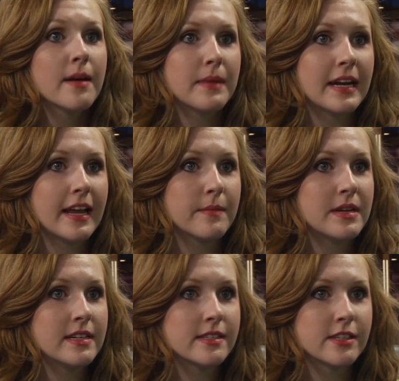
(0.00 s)
My name
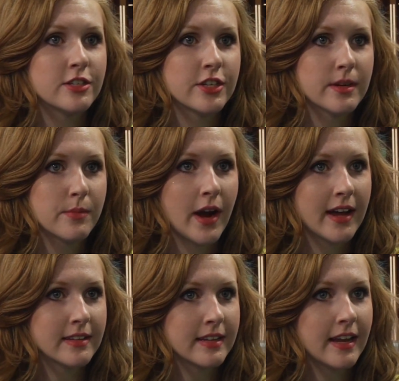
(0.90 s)
is Jenna
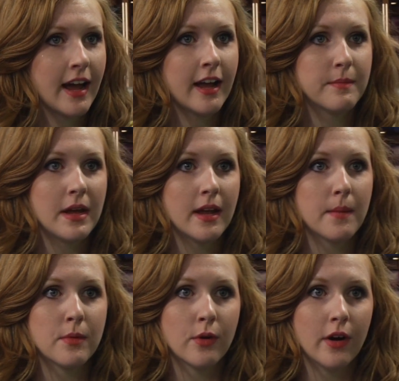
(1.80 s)
Bradley. I am a
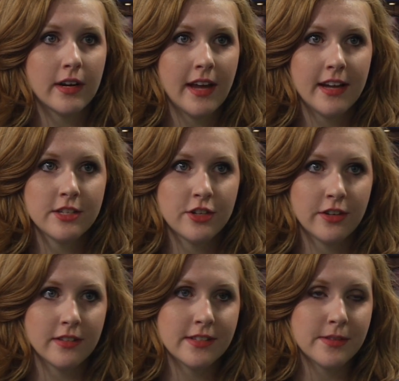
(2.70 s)
broadcast
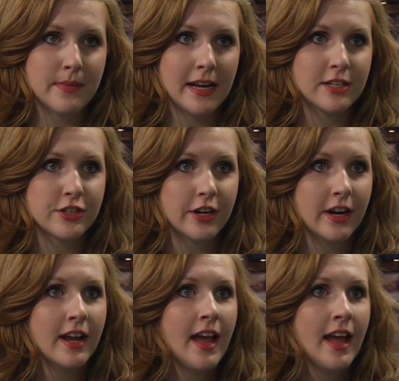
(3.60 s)
journalism major,